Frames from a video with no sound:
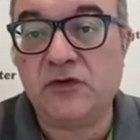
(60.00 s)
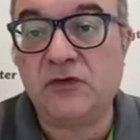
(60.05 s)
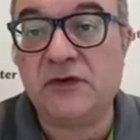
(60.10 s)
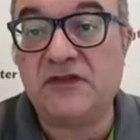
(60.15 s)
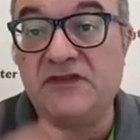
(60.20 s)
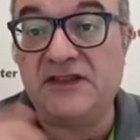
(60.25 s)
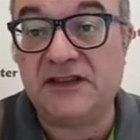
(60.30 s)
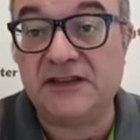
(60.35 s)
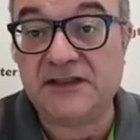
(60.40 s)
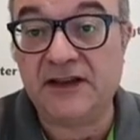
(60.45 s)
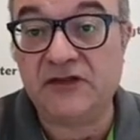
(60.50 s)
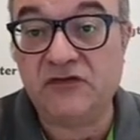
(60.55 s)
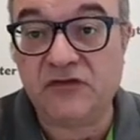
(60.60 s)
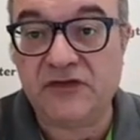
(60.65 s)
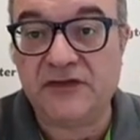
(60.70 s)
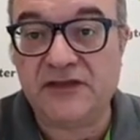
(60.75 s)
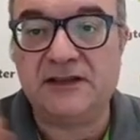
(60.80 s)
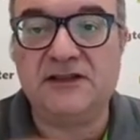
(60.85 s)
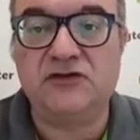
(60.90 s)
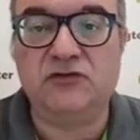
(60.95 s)
will see that
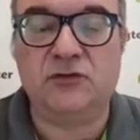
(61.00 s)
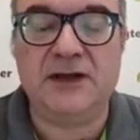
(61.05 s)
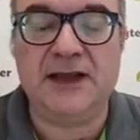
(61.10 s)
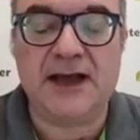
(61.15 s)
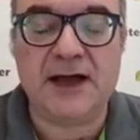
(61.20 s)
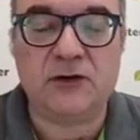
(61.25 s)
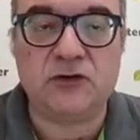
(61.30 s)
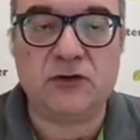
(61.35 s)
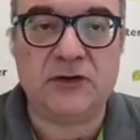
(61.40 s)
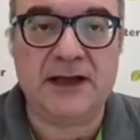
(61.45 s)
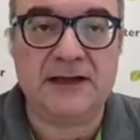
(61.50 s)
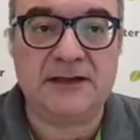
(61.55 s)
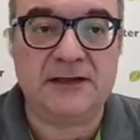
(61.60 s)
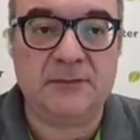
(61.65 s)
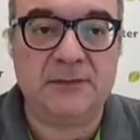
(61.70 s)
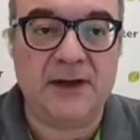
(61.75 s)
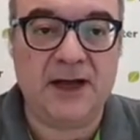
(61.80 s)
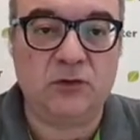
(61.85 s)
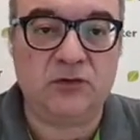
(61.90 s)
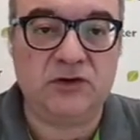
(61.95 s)
with this we calculate the
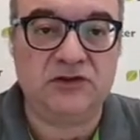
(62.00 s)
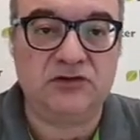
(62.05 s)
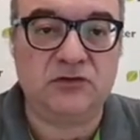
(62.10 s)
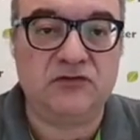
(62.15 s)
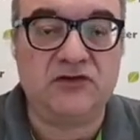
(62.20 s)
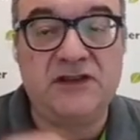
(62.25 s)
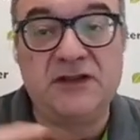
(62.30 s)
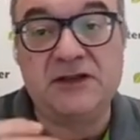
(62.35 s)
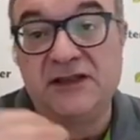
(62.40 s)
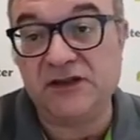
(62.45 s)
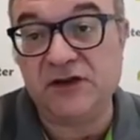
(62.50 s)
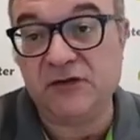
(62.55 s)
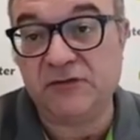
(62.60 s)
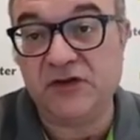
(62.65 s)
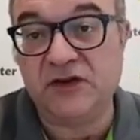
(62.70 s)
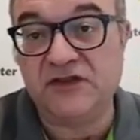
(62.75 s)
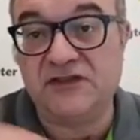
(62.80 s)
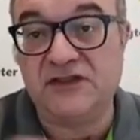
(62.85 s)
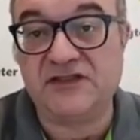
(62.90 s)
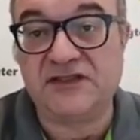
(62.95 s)
powers of cyclical
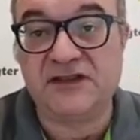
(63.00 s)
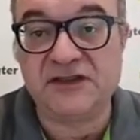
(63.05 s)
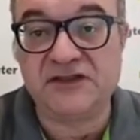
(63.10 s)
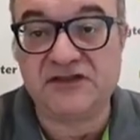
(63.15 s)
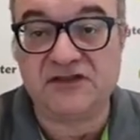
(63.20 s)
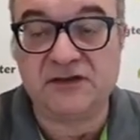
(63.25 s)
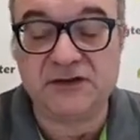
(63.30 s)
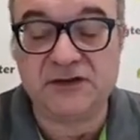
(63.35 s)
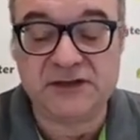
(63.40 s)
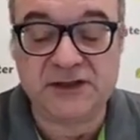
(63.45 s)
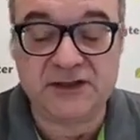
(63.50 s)
processes,